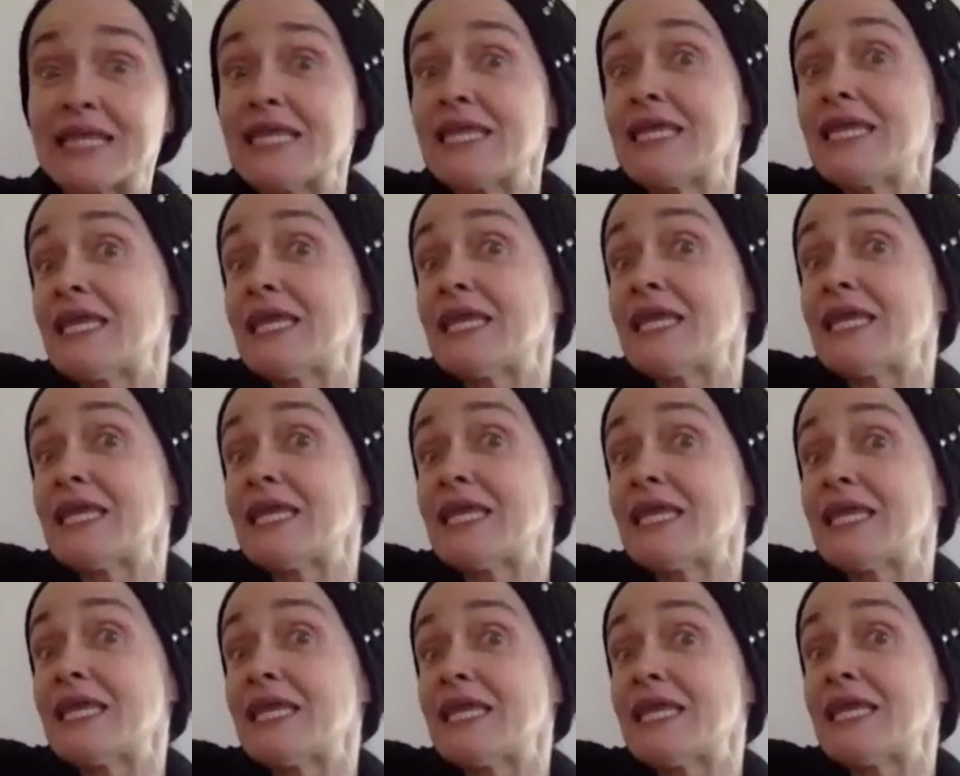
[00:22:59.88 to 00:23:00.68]
in
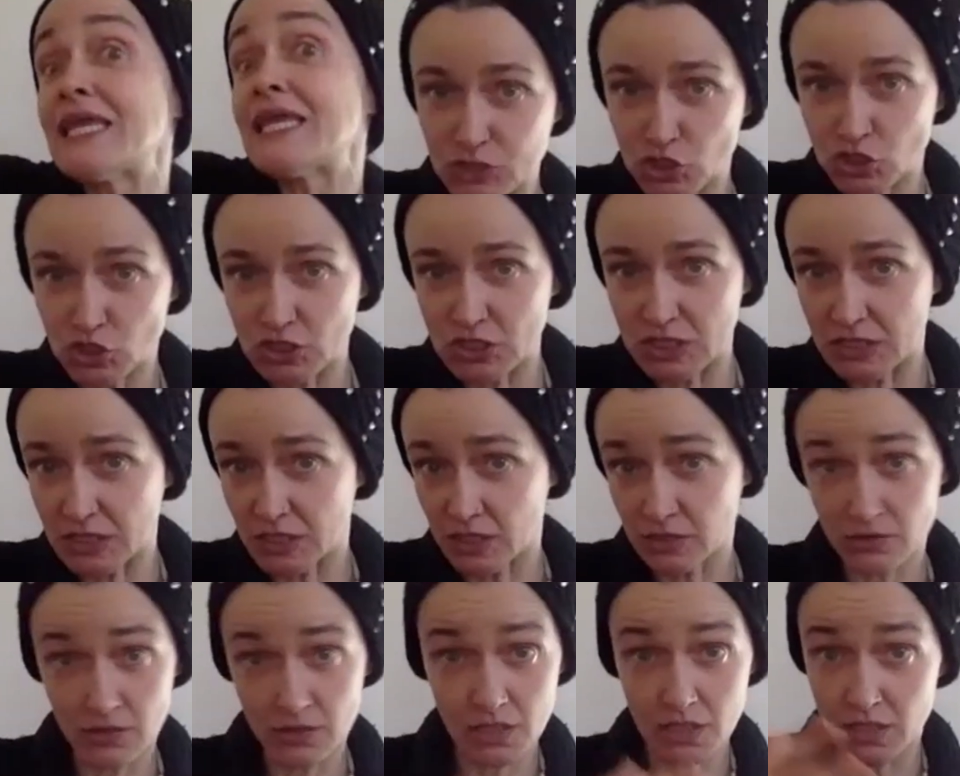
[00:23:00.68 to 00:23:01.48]
a
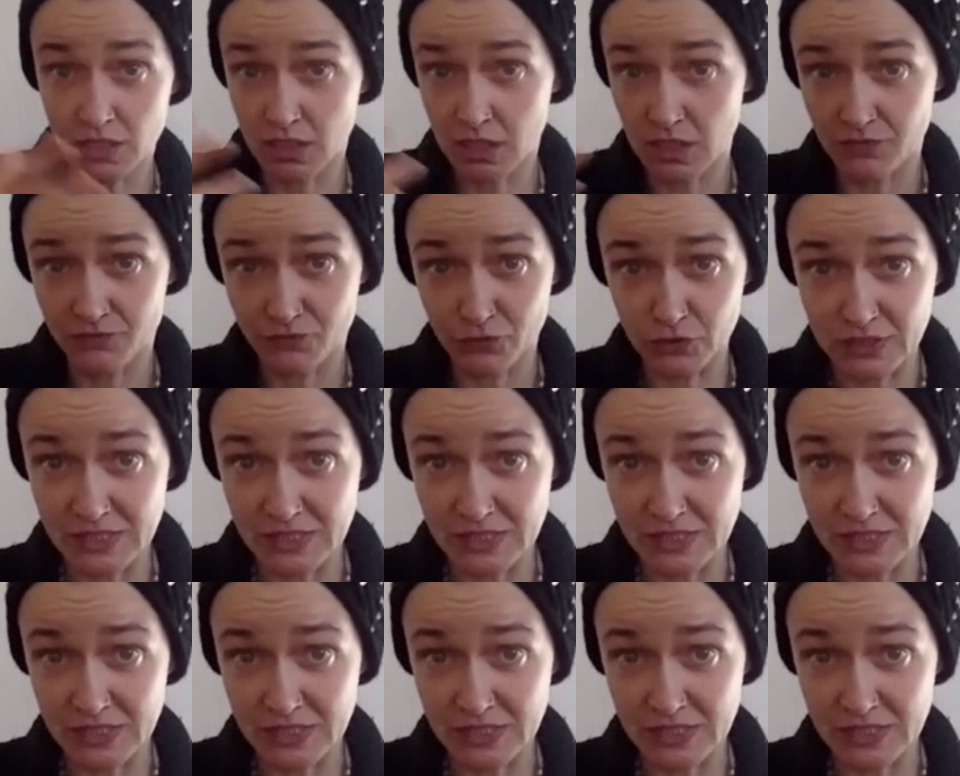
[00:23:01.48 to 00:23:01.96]
machine, for